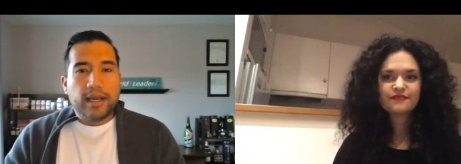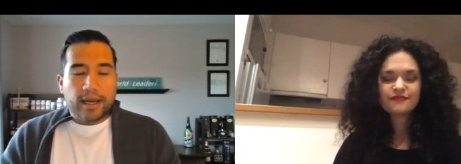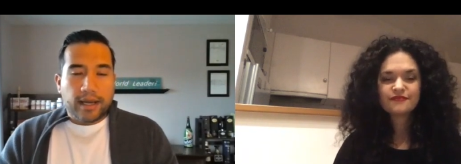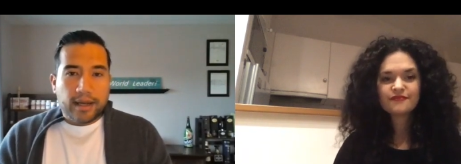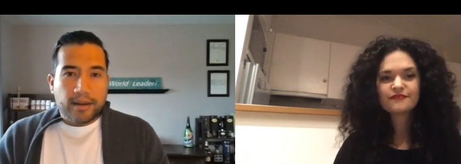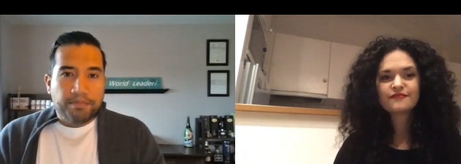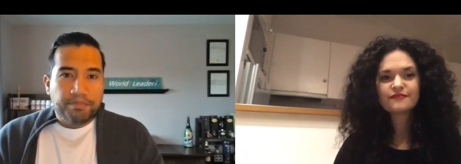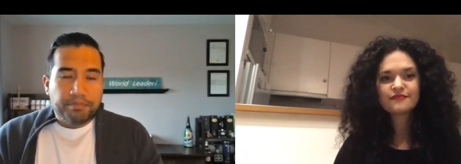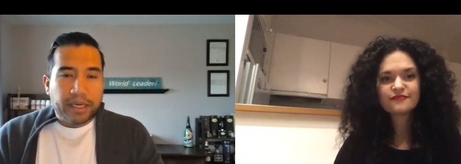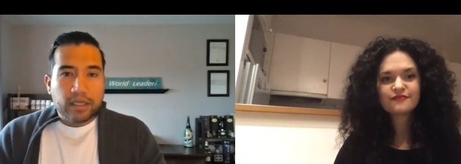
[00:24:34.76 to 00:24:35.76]

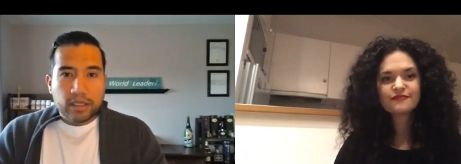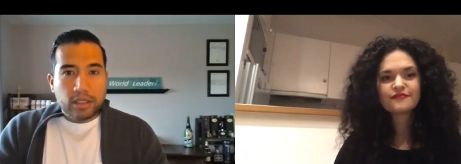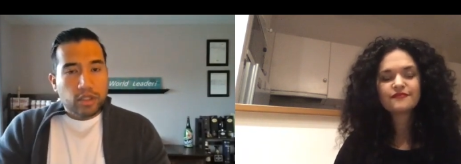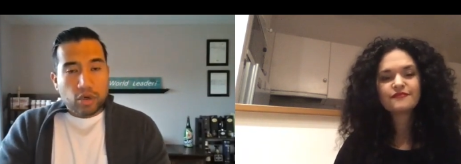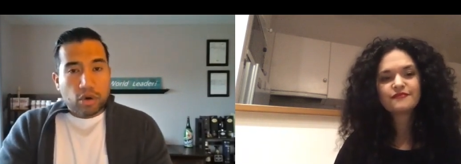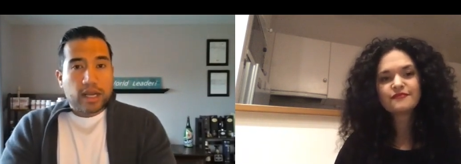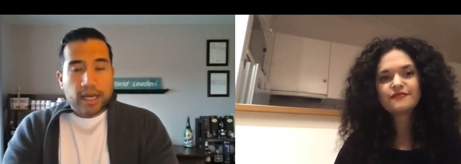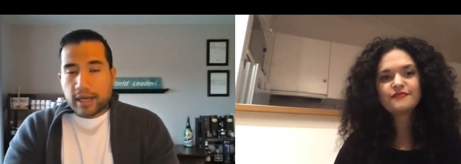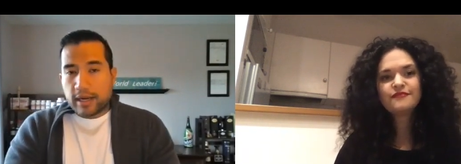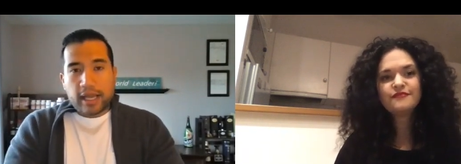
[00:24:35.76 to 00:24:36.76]
Speaker 1: Um, but your
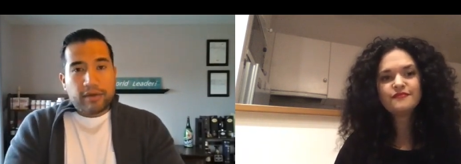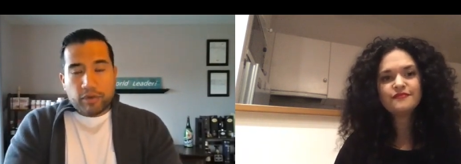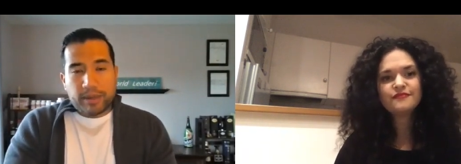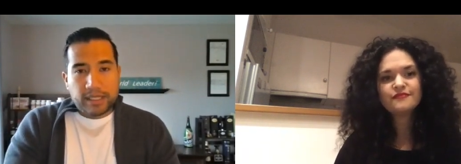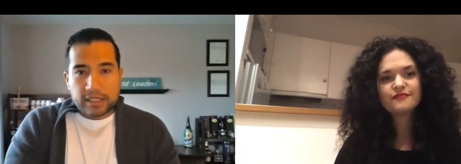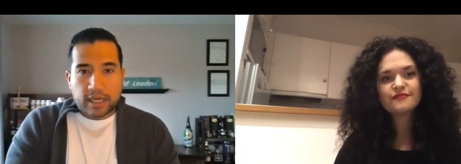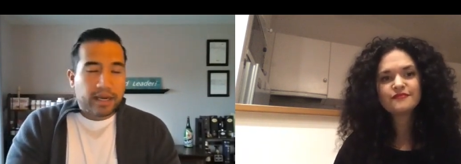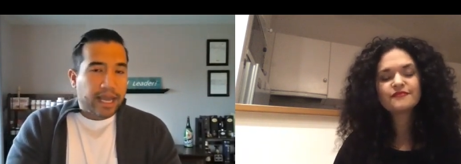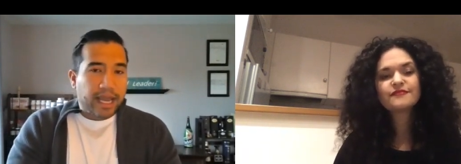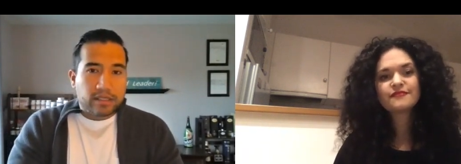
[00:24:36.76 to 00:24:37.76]
gut, everybody's gut
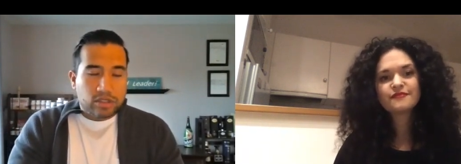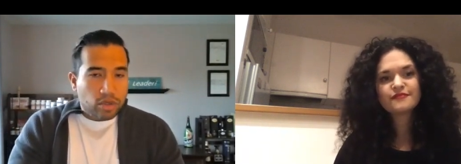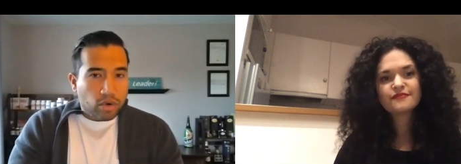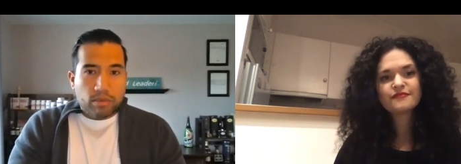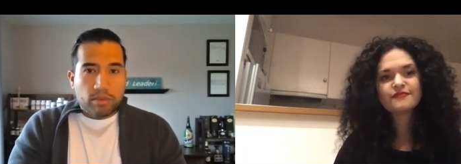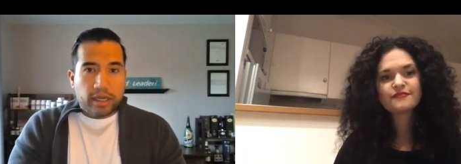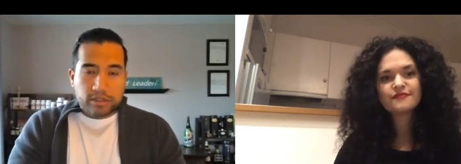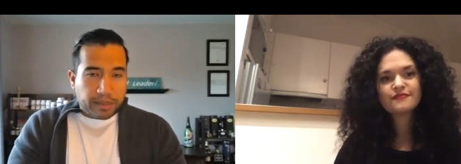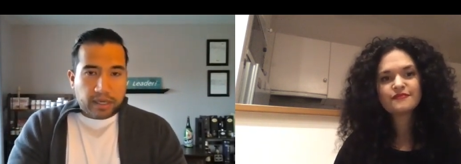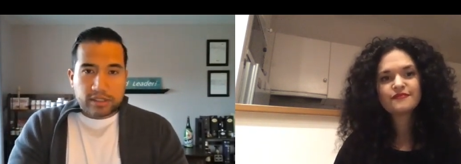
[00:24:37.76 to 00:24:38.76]
has normal has
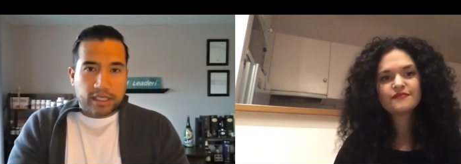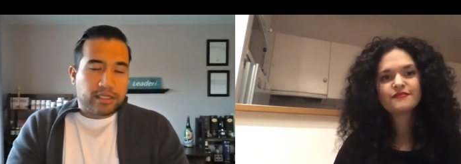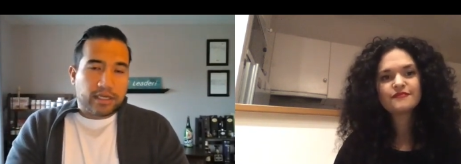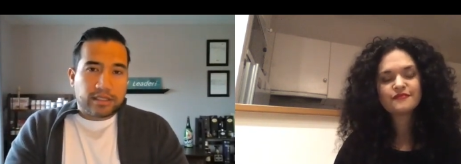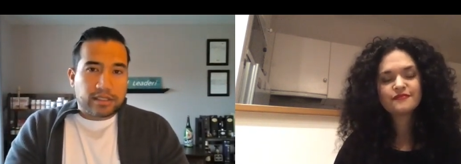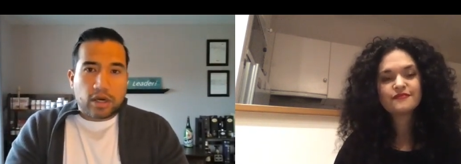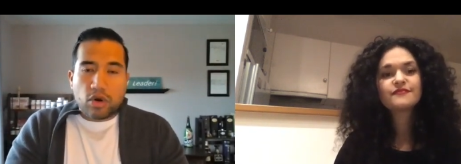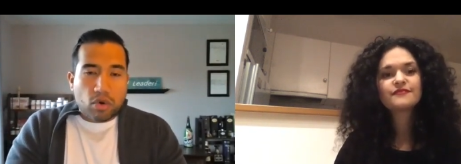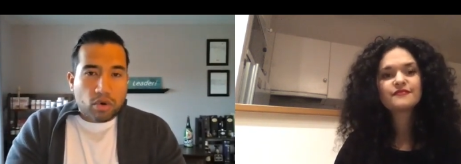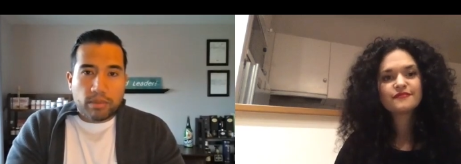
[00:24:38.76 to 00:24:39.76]
parasites in it. It's a
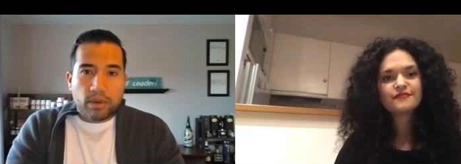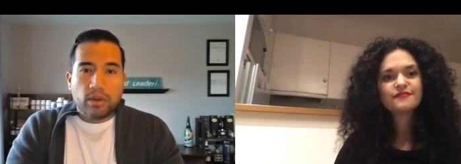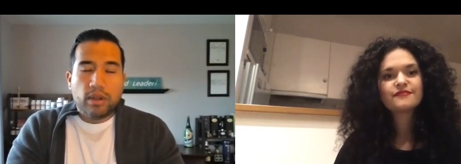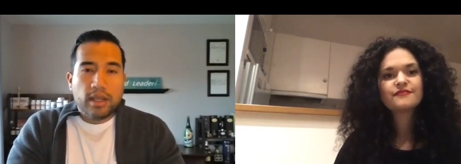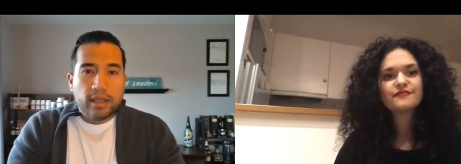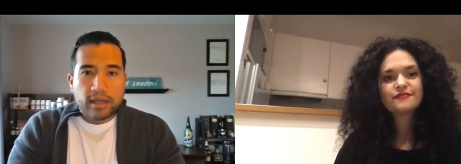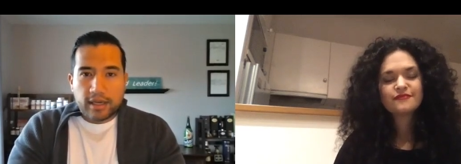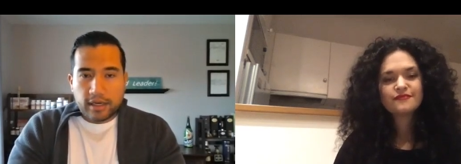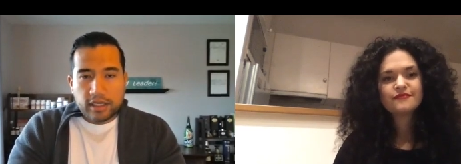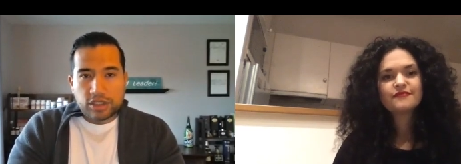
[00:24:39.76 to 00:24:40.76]
normal
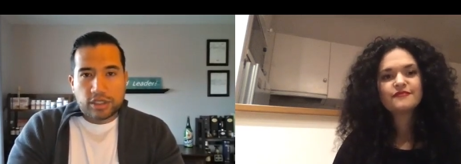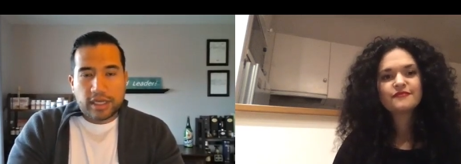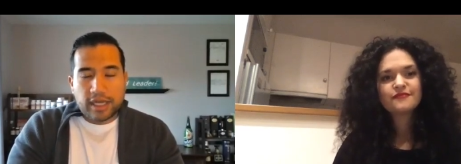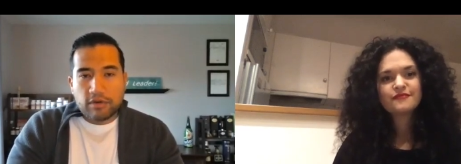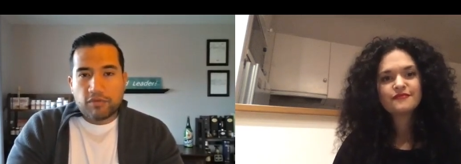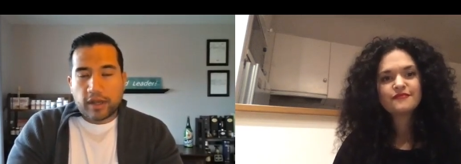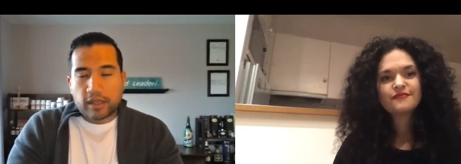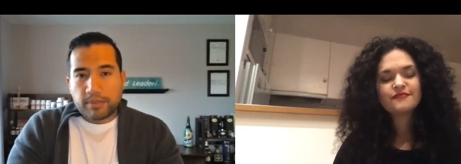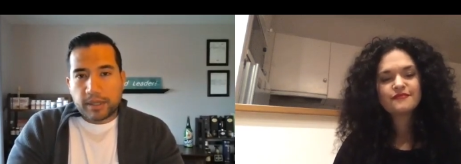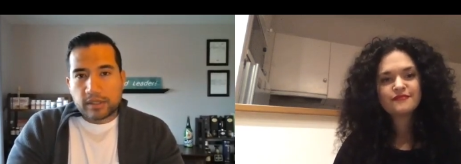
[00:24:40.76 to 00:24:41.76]
condition. And in fact,
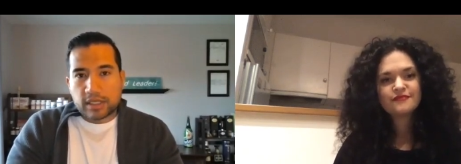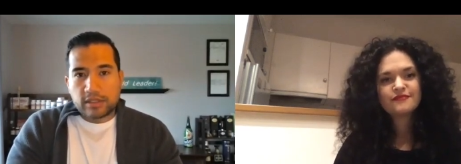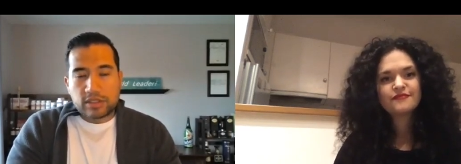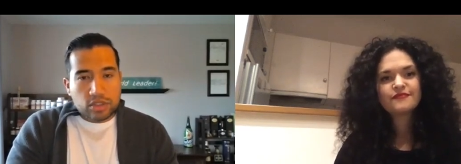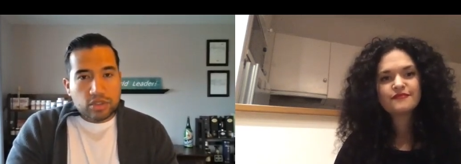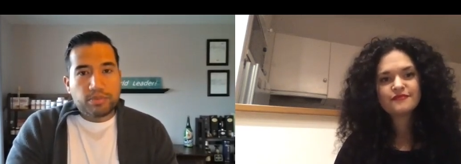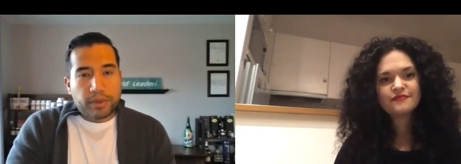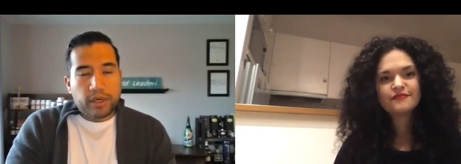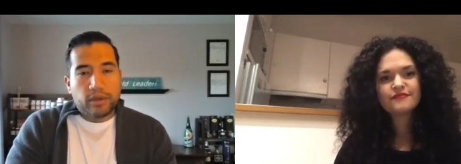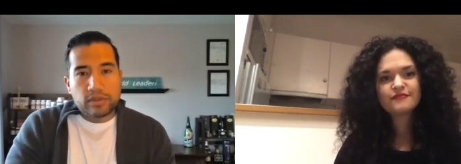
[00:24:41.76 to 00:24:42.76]
the parasites do
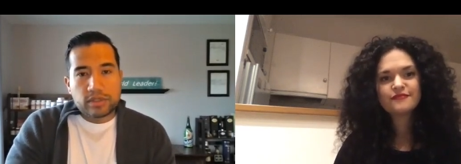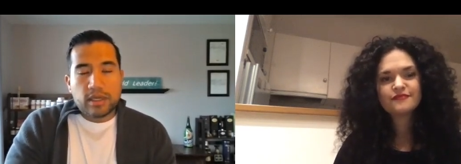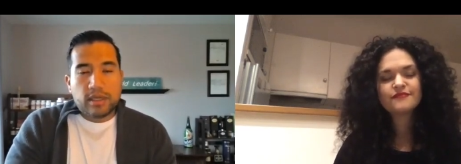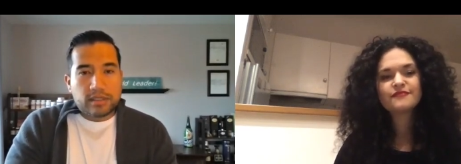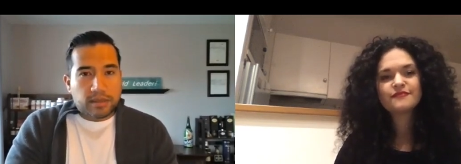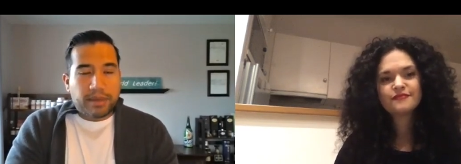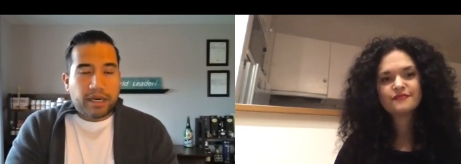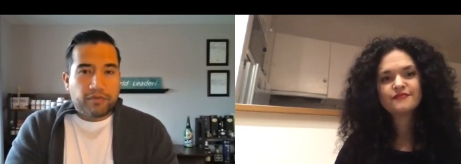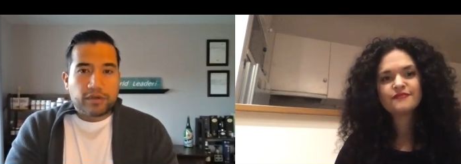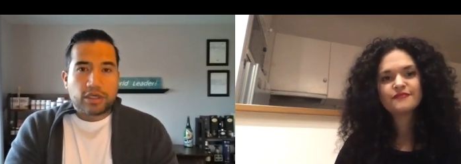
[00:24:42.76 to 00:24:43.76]
produce some
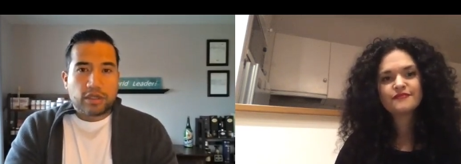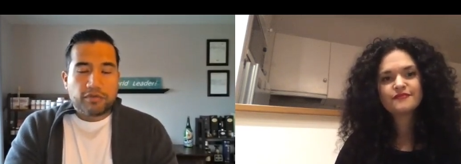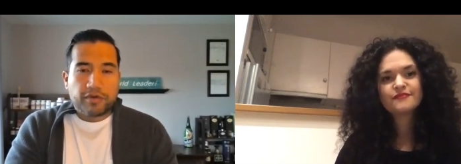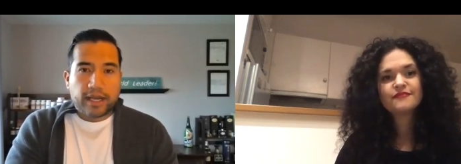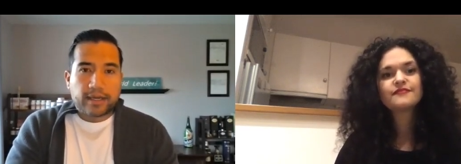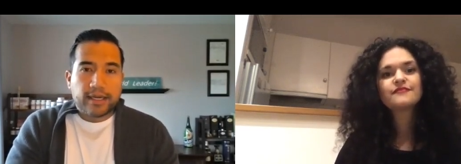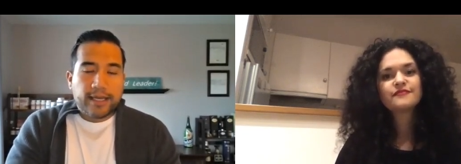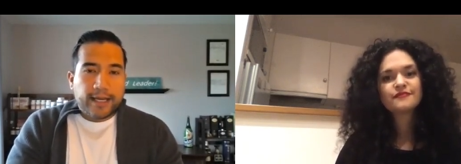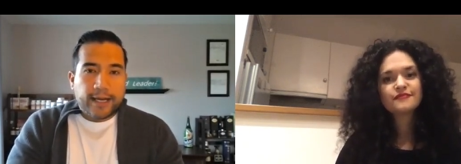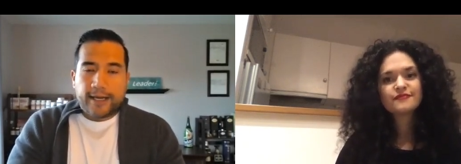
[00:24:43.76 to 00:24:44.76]
beneficial effect.
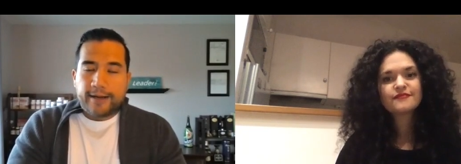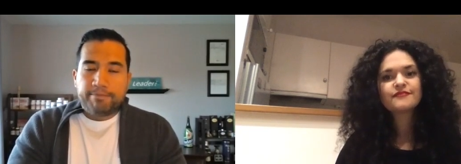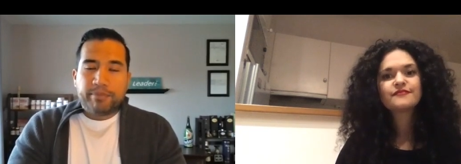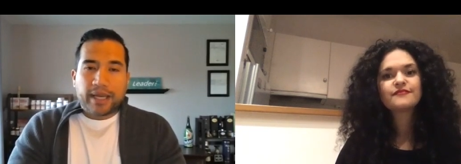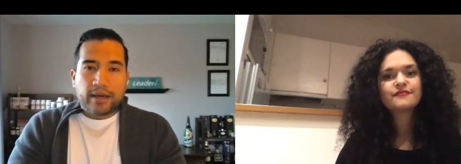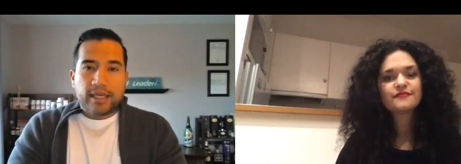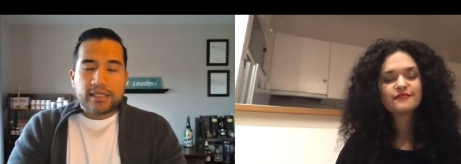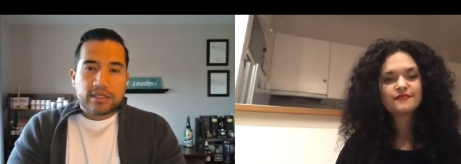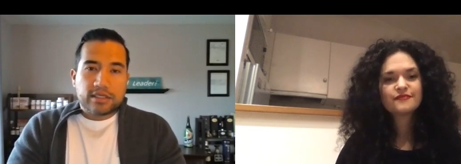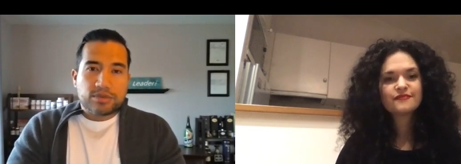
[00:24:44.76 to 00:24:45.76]
Um,
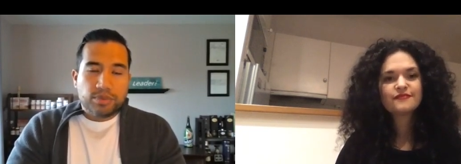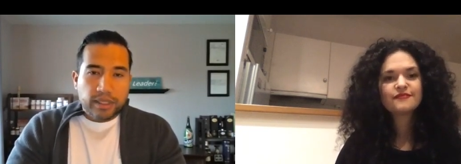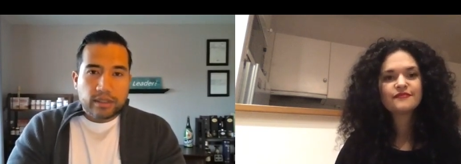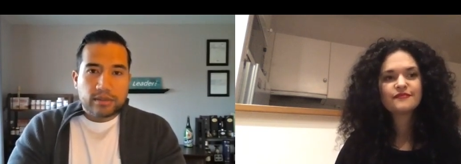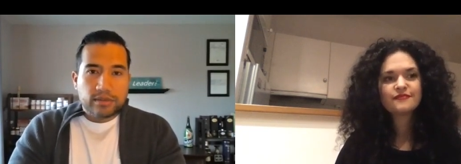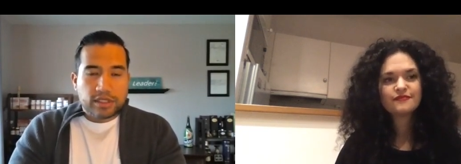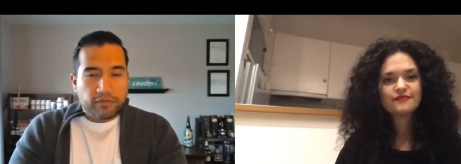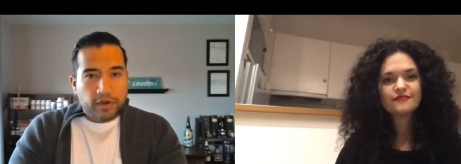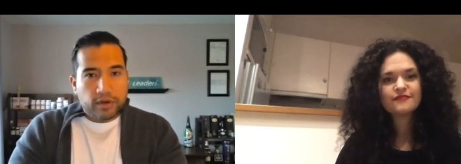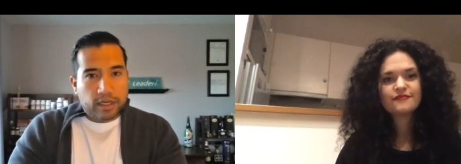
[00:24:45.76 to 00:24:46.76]
unless there's real
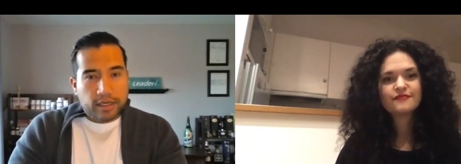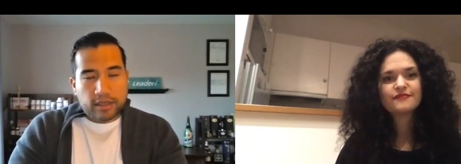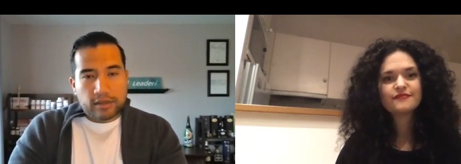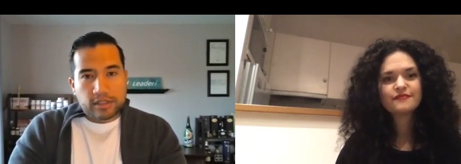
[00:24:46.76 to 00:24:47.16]
severe clinical